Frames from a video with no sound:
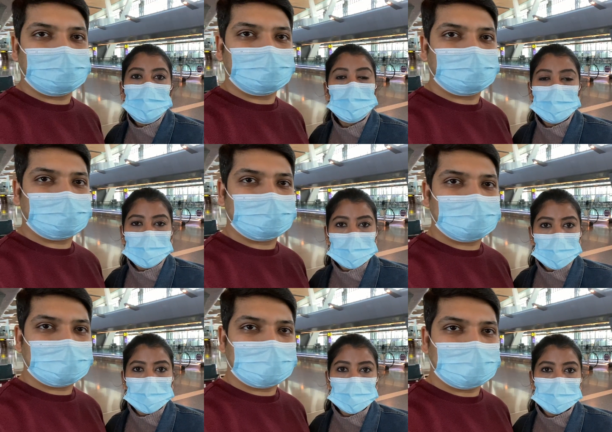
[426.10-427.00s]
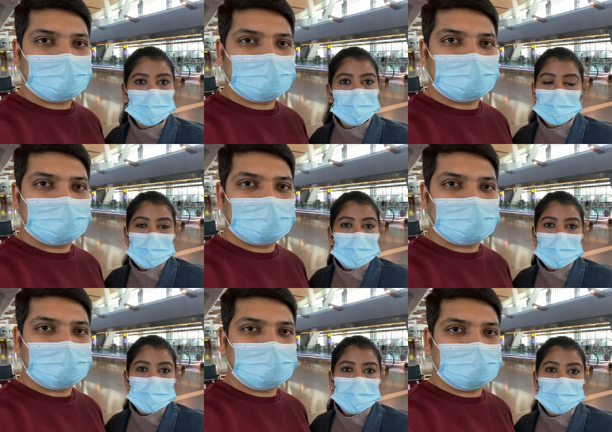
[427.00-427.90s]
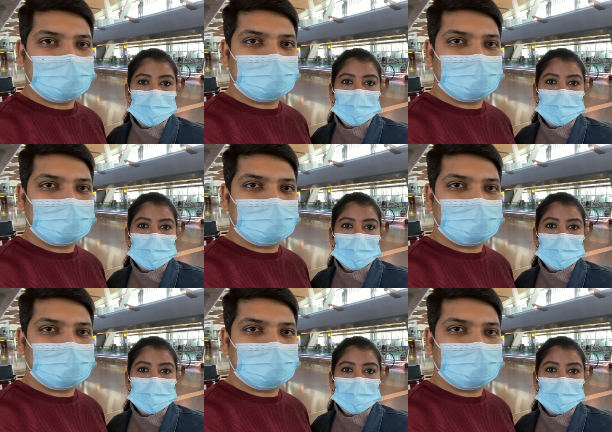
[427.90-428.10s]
Speaker 1: You can find a place here very easily.